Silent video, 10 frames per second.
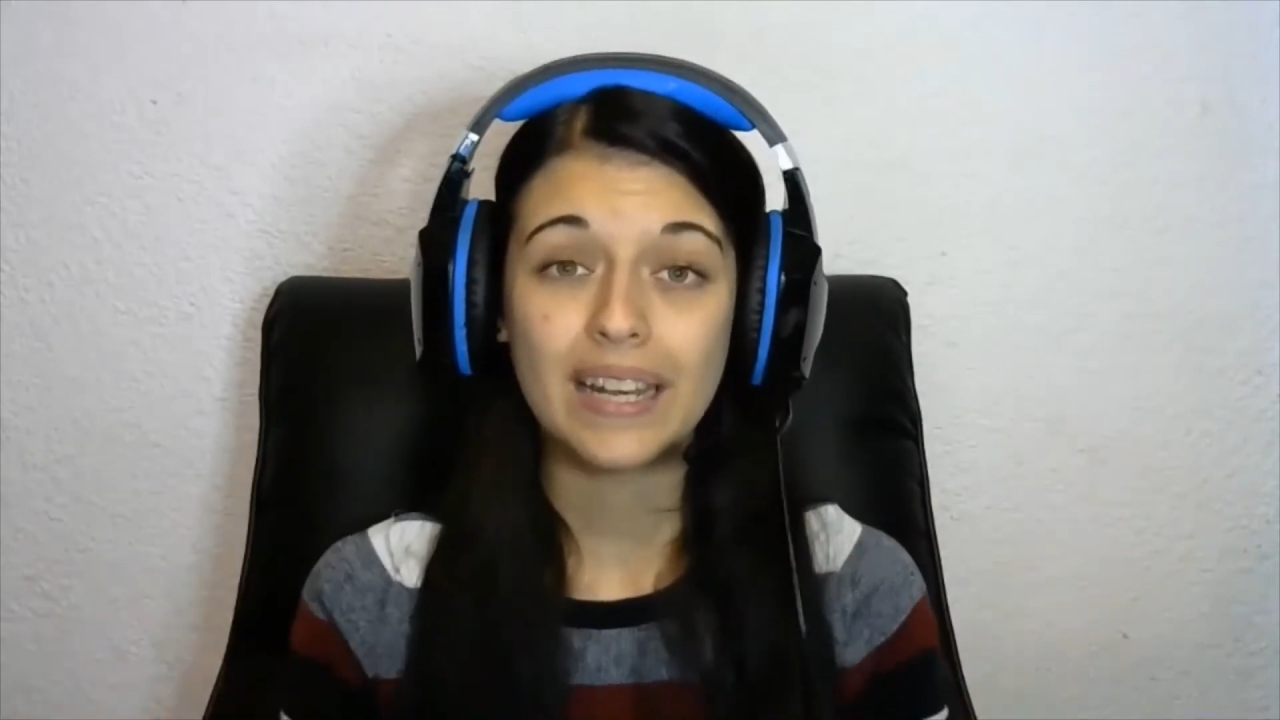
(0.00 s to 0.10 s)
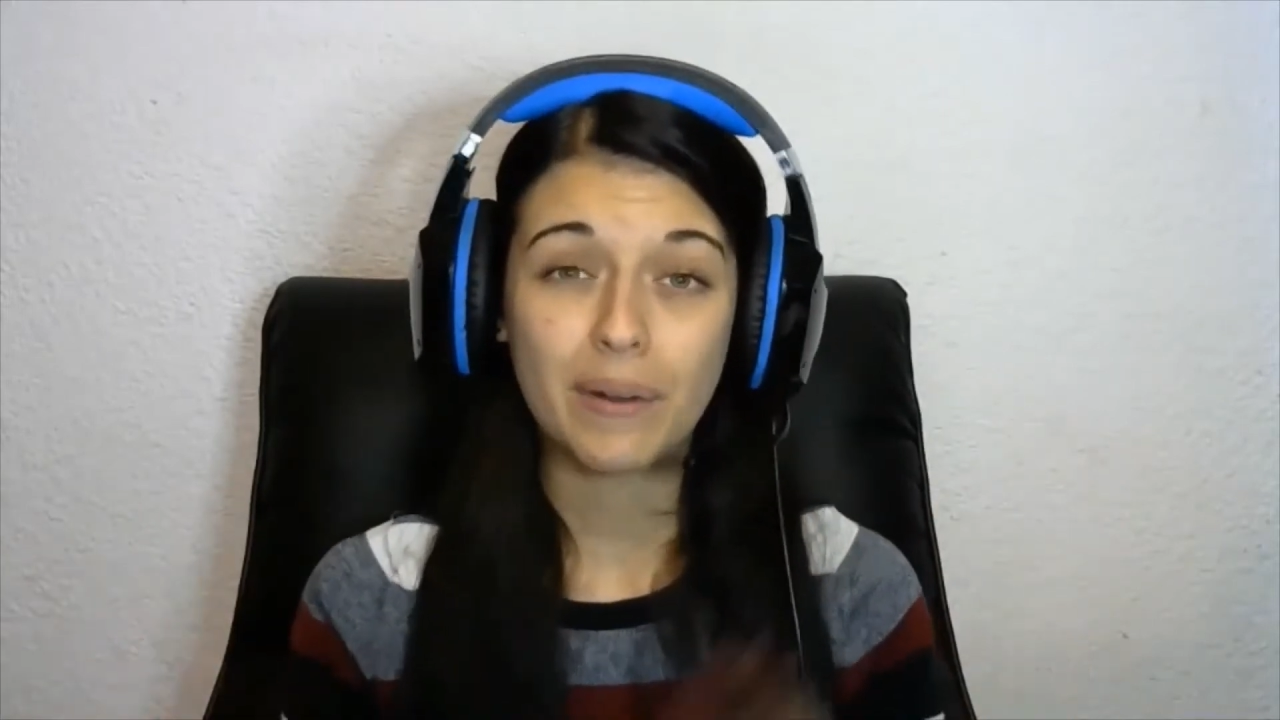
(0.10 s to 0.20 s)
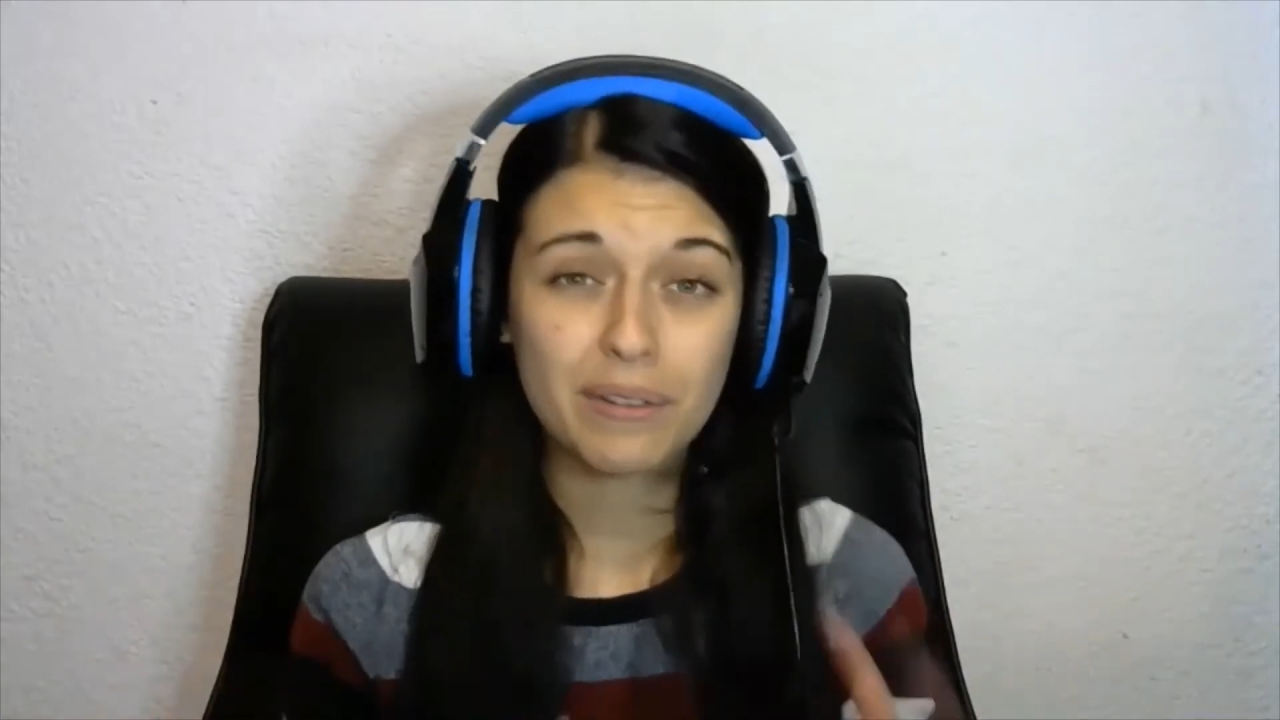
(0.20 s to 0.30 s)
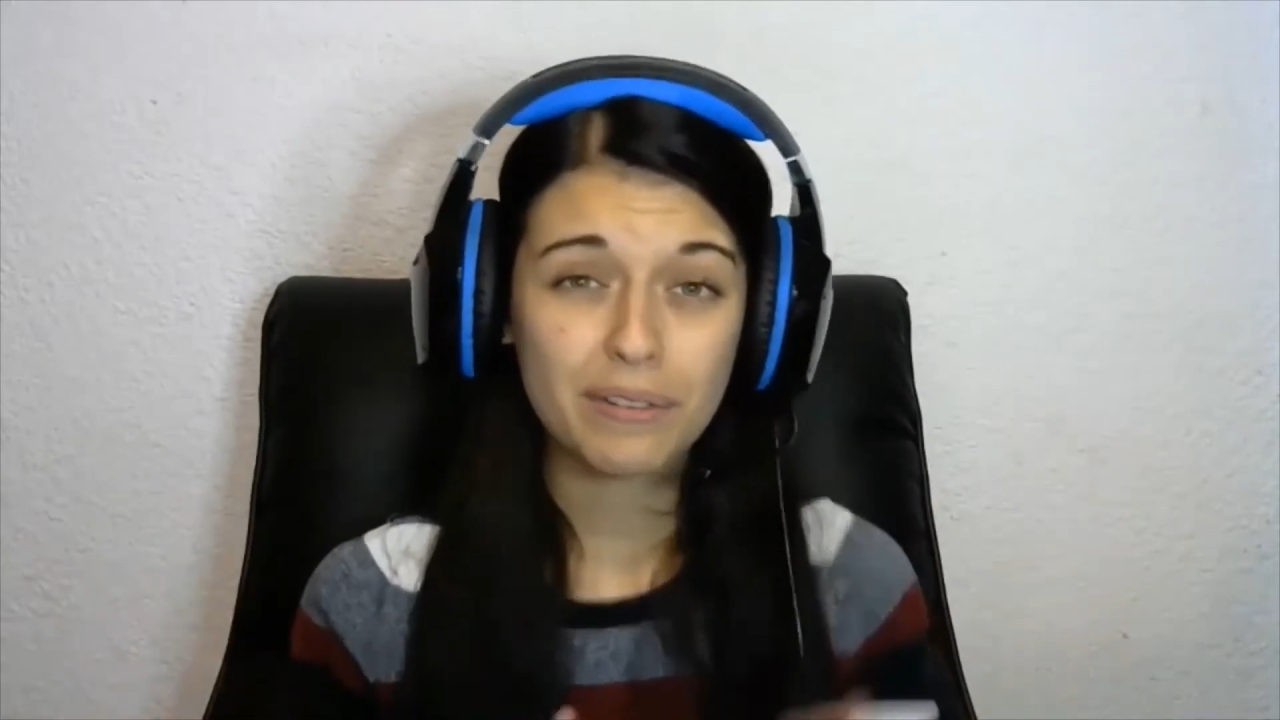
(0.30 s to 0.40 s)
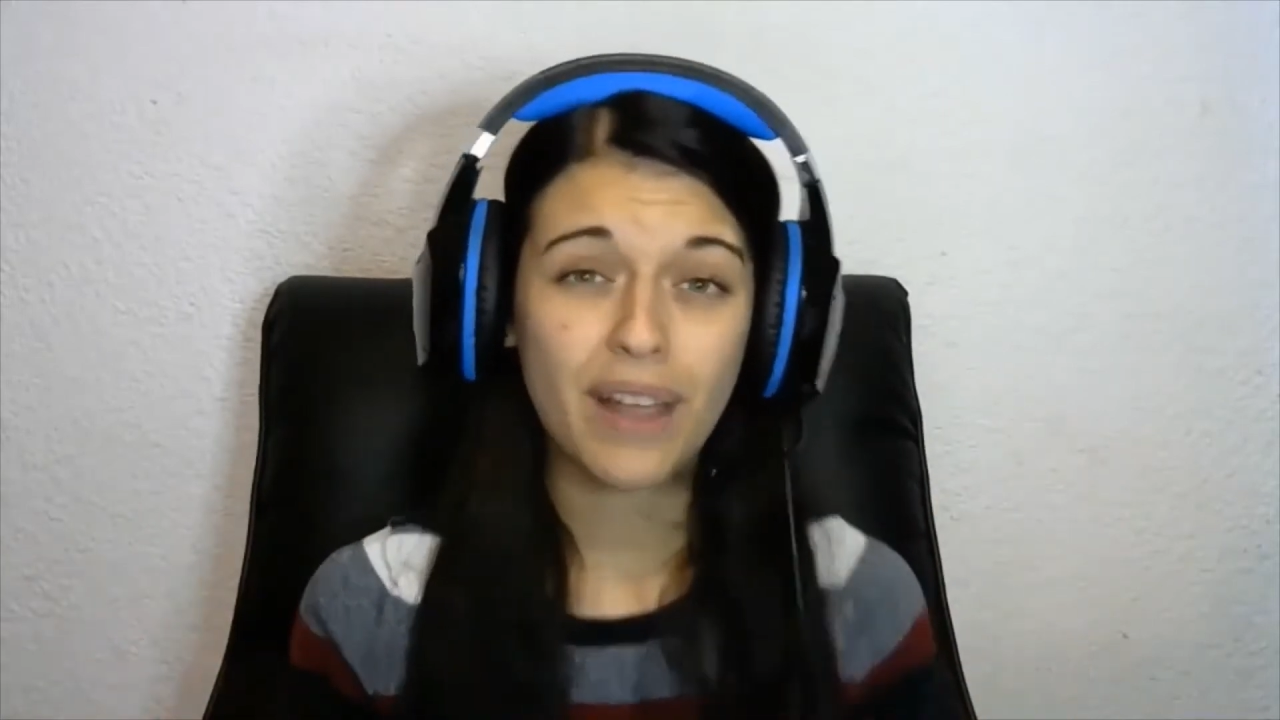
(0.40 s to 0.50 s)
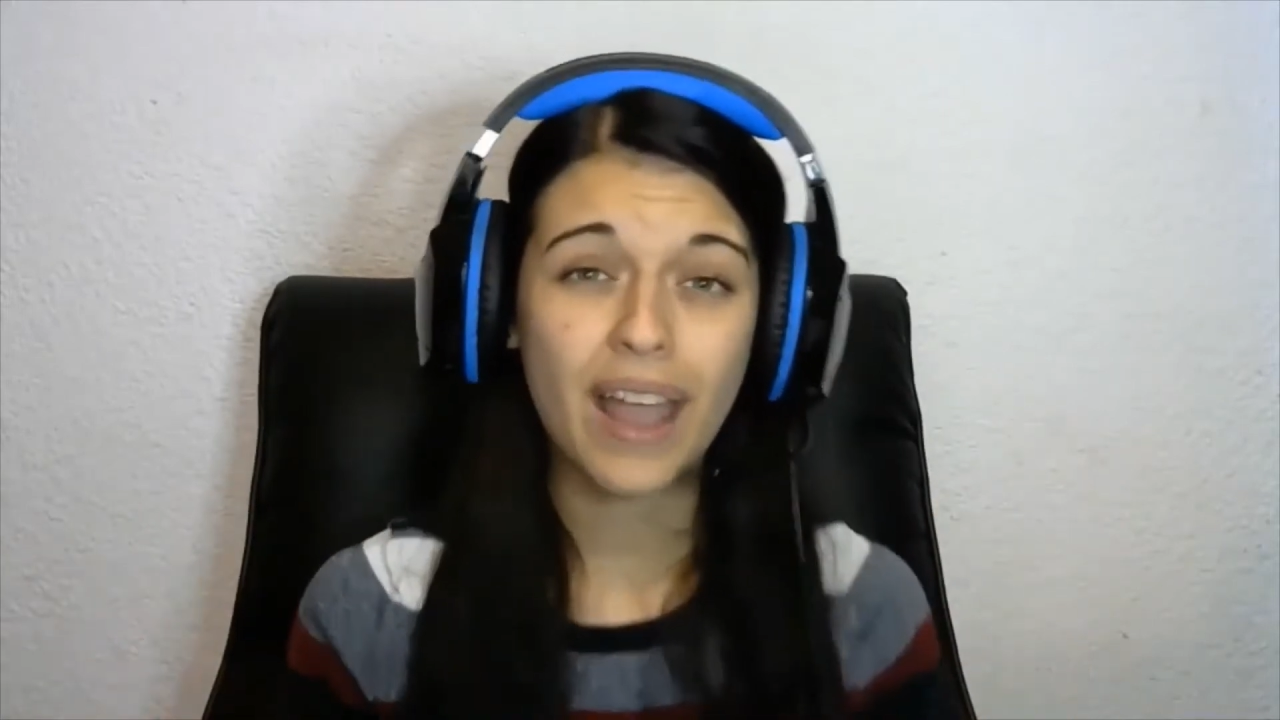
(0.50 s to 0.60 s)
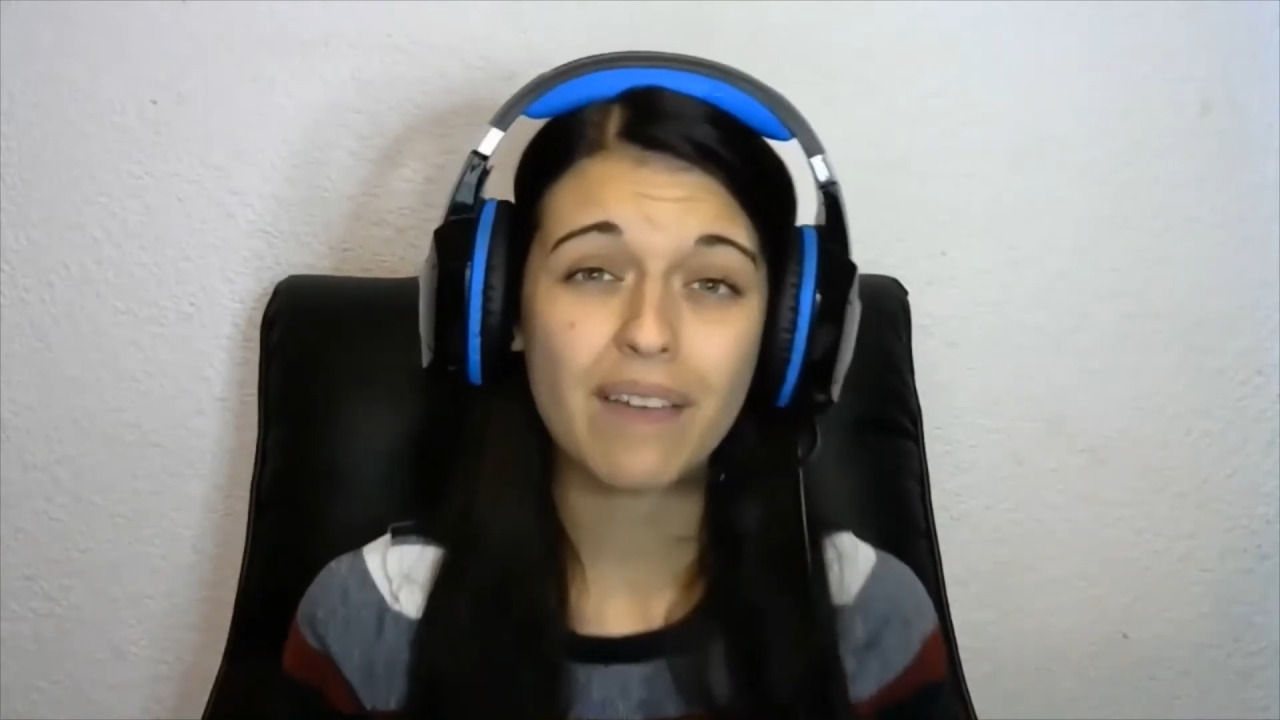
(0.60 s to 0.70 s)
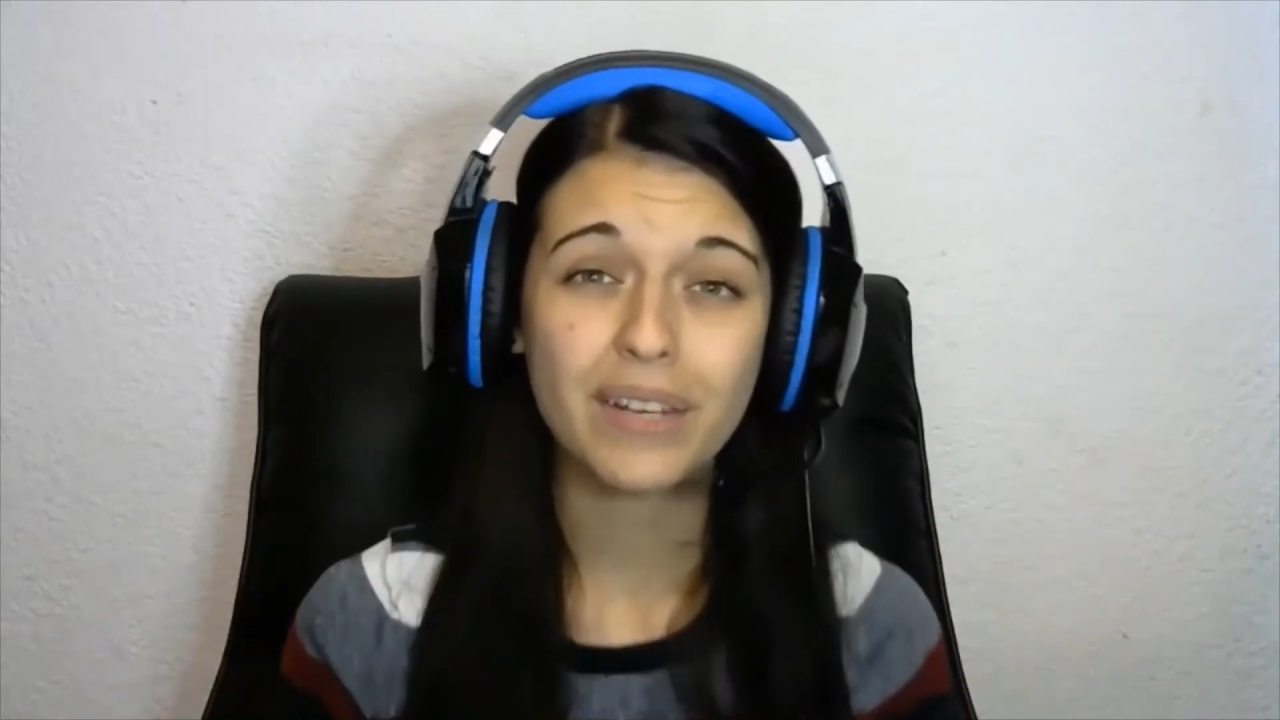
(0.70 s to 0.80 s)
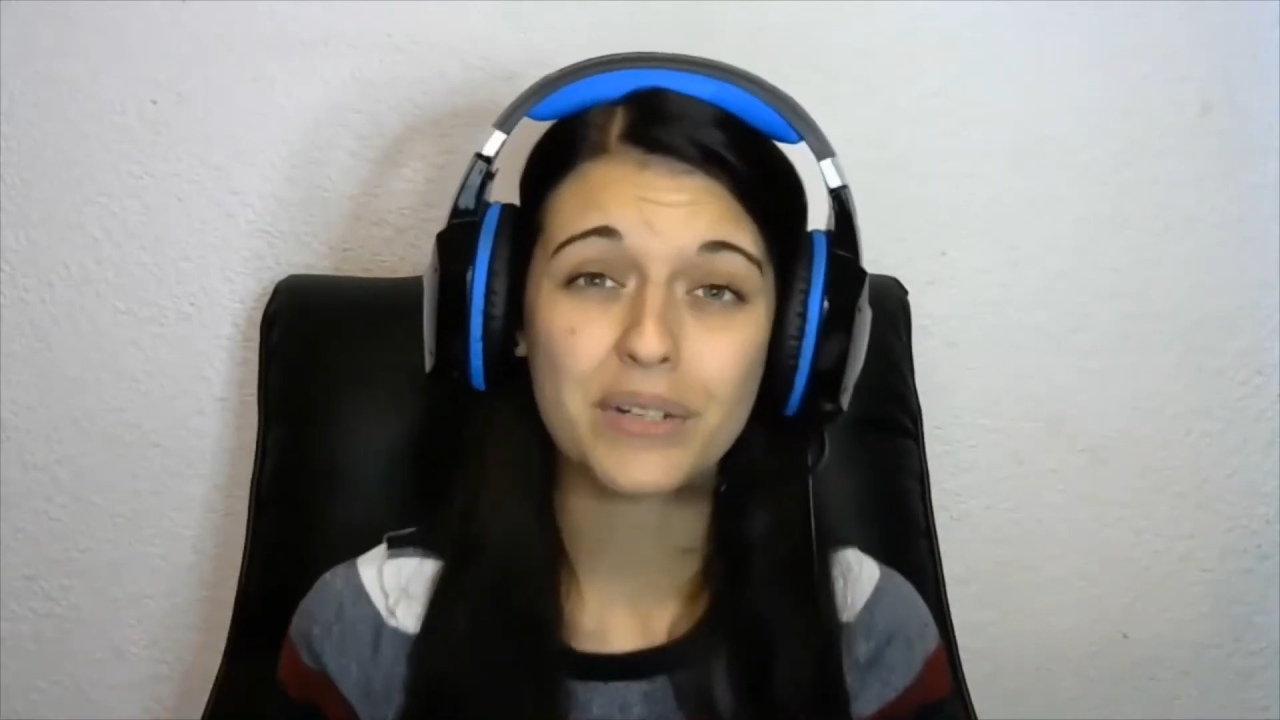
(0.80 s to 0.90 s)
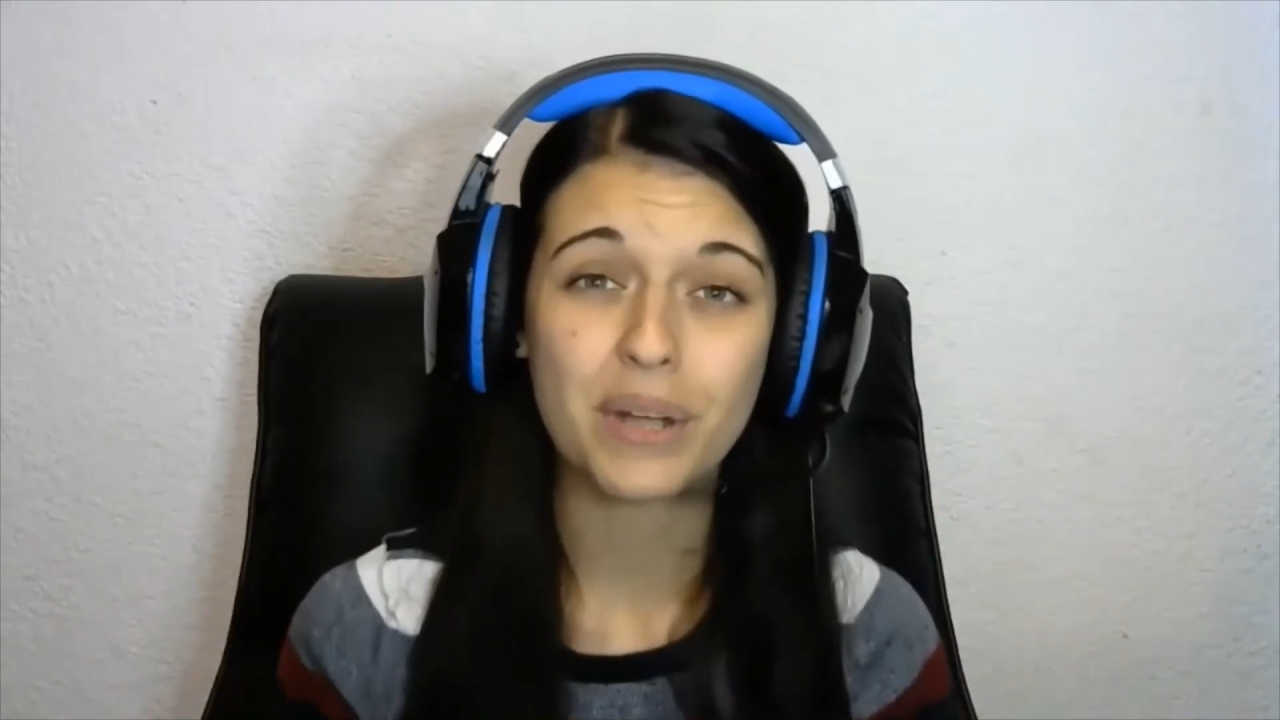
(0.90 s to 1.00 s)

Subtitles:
Now, if you're having